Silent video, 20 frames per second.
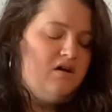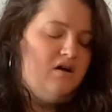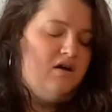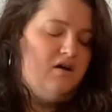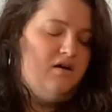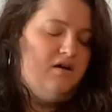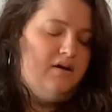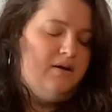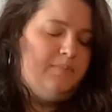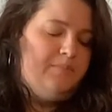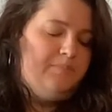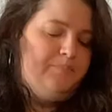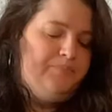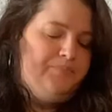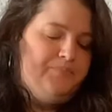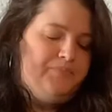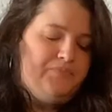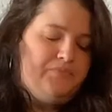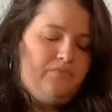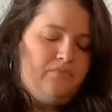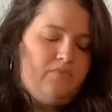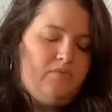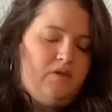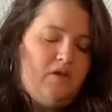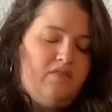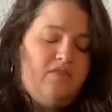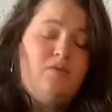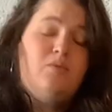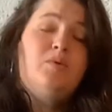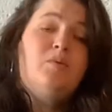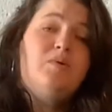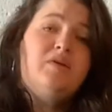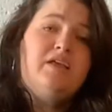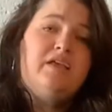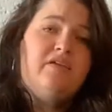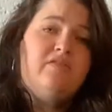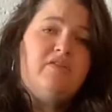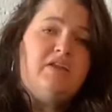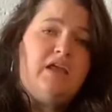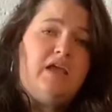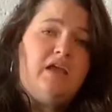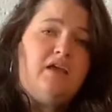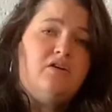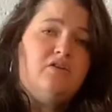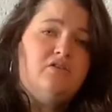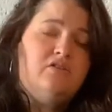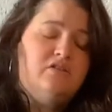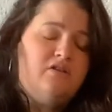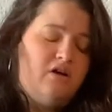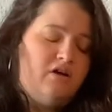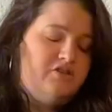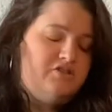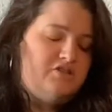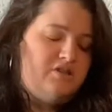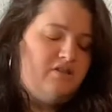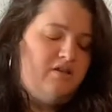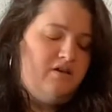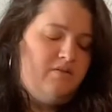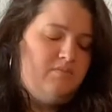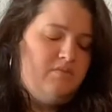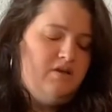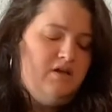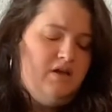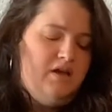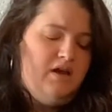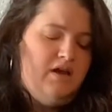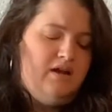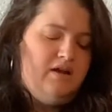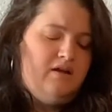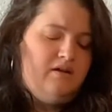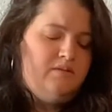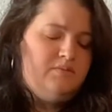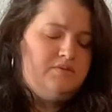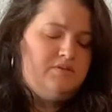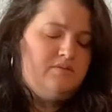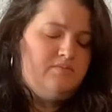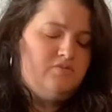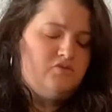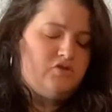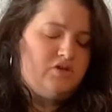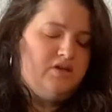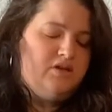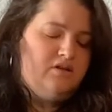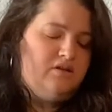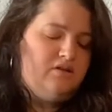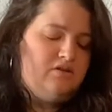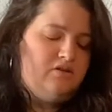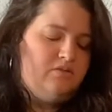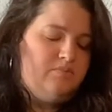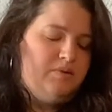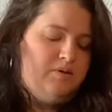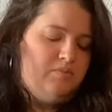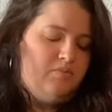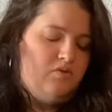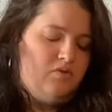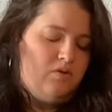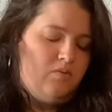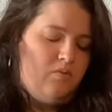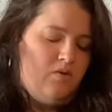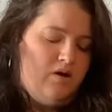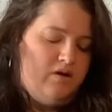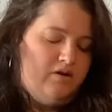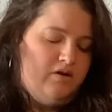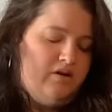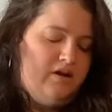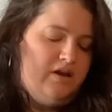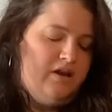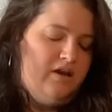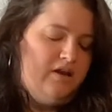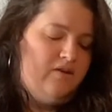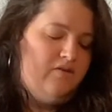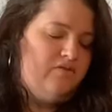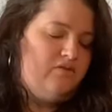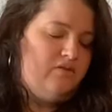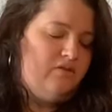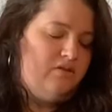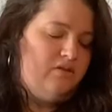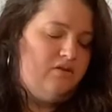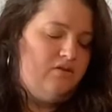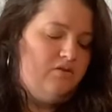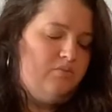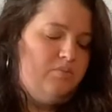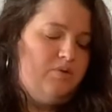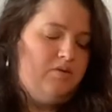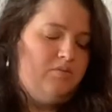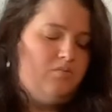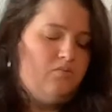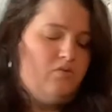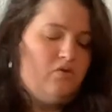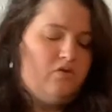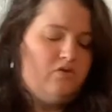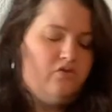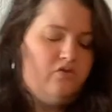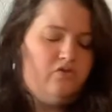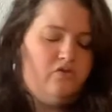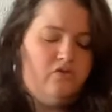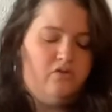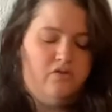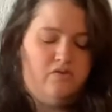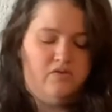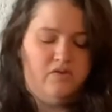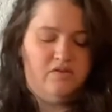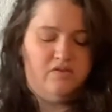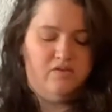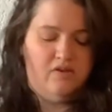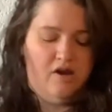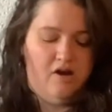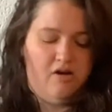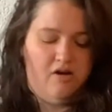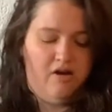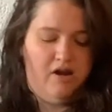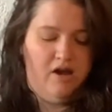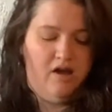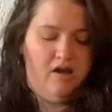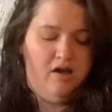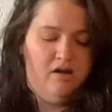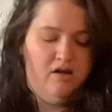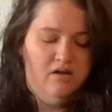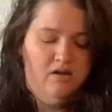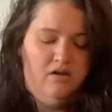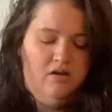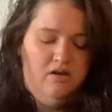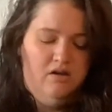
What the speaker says: that we want to give an angled cut to them. It helps them drink a little bit more water and gives a little bit more surface area